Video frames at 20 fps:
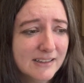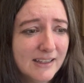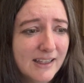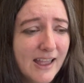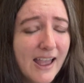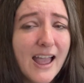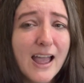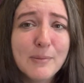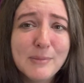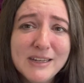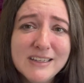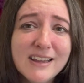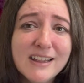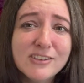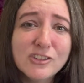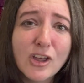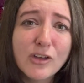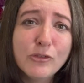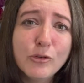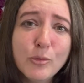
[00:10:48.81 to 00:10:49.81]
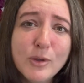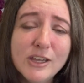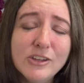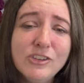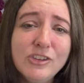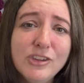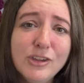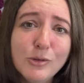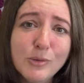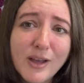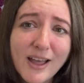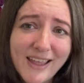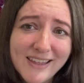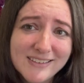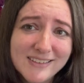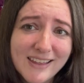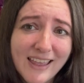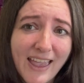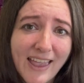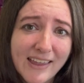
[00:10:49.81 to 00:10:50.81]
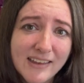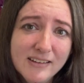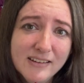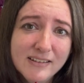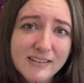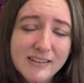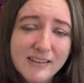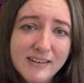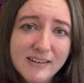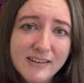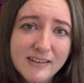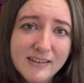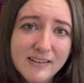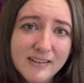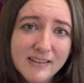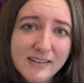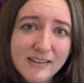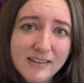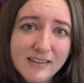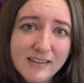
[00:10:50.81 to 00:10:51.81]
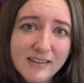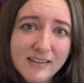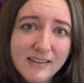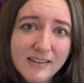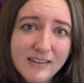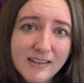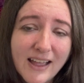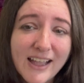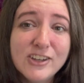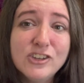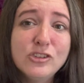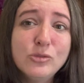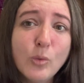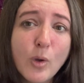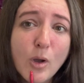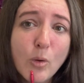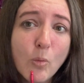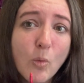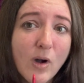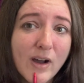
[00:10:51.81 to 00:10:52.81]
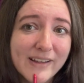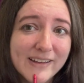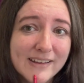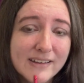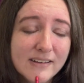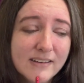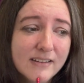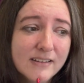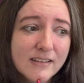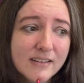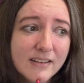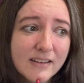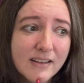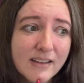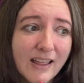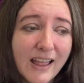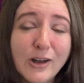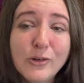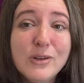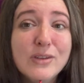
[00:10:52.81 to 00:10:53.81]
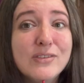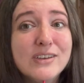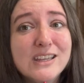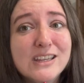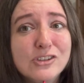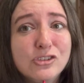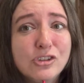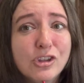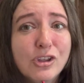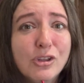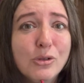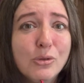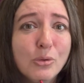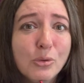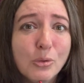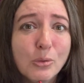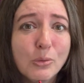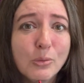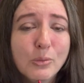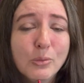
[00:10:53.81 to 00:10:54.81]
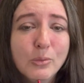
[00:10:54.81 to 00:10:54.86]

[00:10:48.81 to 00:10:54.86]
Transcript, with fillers: How many days off a week do you guys get? I just want one. I don't even need two.